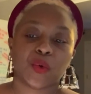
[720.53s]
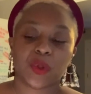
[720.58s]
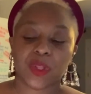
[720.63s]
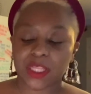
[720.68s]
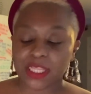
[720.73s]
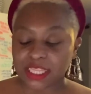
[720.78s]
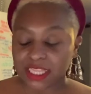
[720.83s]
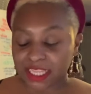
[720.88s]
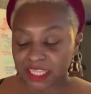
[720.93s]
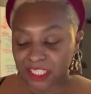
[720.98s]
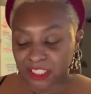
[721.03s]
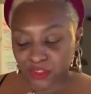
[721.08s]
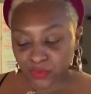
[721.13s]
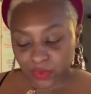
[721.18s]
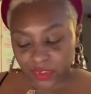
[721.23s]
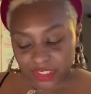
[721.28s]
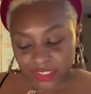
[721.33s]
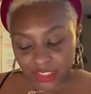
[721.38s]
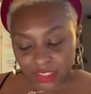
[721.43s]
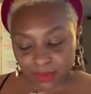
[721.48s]
this
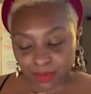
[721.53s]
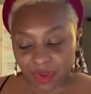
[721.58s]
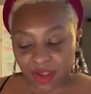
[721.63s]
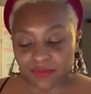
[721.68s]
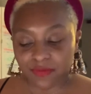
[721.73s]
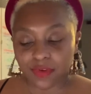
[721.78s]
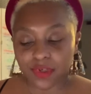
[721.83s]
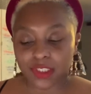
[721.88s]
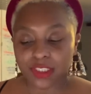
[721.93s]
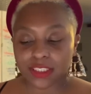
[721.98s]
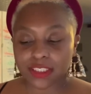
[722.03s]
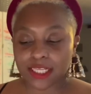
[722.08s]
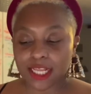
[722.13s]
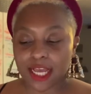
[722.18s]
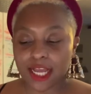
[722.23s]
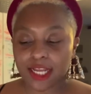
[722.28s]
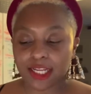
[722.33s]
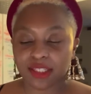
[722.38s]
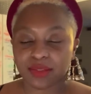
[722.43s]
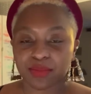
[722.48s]
was my first
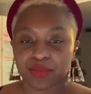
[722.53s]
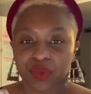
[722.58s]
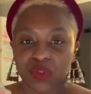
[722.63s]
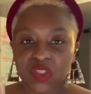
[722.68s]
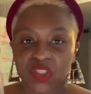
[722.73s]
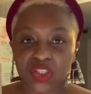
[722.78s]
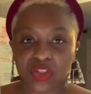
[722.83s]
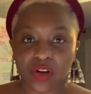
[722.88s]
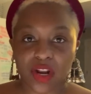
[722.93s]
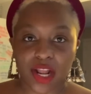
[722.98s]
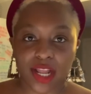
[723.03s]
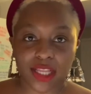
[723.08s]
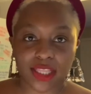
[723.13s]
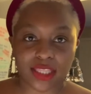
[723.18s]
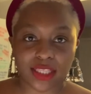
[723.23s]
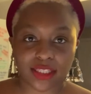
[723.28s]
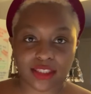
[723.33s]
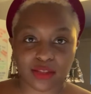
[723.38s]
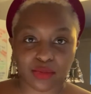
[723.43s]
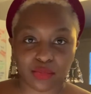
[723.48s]
time trying
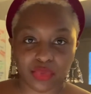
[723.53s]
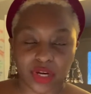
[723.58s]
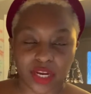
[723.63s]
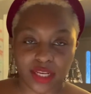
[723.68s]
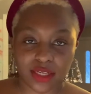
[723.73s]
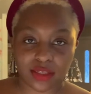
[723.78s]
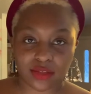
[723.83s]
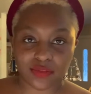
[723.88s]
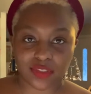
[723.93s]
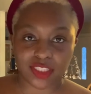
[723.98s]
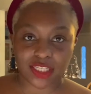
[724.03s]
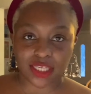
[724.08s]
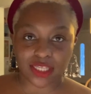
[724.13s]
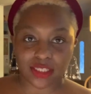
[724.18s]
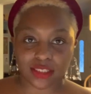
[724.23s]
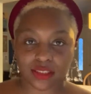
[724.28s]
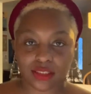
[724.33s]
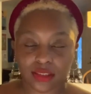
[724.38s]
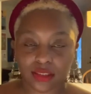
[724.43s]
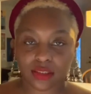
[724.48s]
this brand of
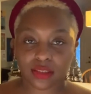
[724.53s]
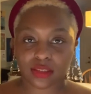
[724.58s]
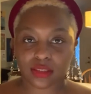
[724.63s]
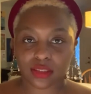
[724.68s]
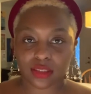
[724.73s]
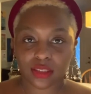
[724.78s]
cheese.